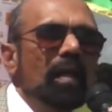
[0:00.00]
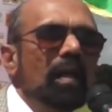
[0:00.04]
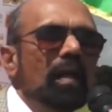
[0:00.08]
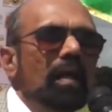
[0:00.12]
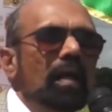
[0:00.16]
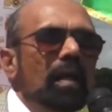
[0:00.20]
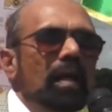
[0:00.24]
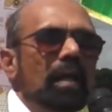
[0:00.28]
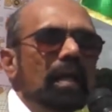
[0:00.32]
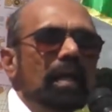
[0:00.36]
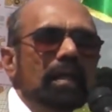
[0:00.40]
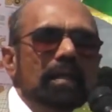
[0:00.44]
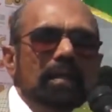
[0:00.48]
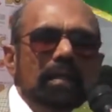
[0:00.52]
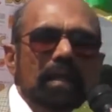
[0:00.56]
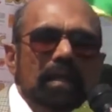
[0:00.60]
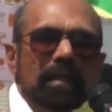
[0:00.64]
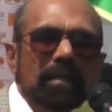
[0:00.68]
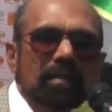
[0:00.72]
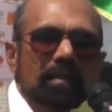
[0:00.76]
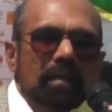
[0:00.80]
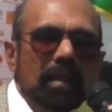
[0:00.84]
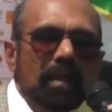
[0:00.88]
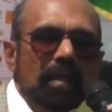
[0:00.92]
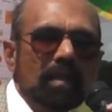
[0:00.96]

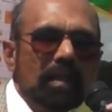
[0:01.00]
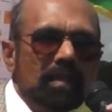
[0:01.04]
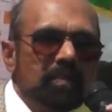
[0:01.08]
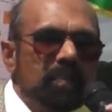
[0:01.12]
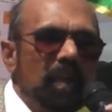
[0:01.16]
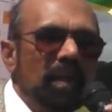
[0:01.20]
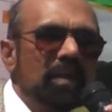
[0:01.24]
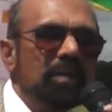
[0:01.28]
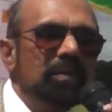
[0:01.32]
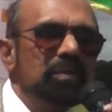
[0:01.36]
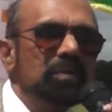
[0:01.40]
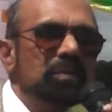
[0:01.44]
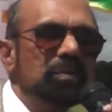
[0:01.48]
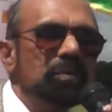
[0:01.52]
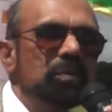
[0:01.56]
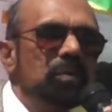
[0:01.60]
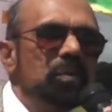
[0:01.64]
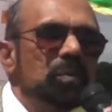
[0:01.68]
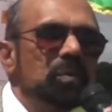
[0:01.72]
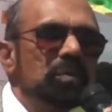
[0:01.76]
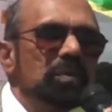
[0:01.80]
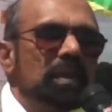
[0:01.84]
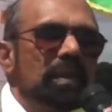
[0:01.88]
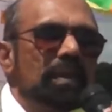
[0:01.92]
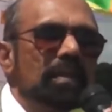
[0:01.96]
in respective
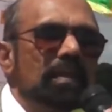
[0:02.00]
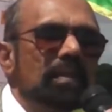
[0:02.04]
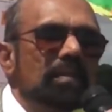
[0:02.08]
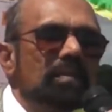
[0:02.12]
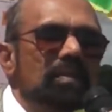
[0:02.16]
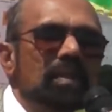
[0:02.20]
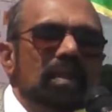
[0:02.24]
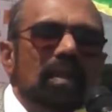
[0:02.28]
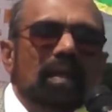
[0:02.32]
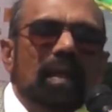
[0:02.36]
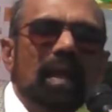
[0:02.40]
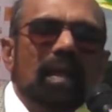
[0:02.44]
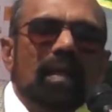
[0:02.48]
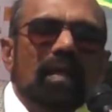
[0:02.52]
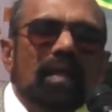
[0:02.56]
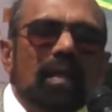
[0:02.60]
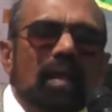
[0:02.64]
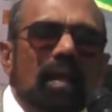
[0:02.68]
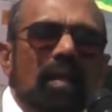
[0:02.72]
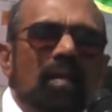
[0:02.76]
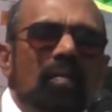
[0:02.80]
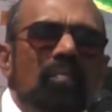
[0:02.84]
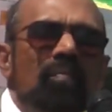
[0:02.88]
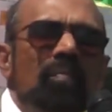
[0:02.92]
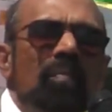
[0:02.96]
schools in Sri
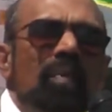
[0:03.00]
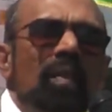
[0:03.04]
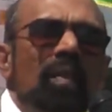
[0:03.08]
Lanka,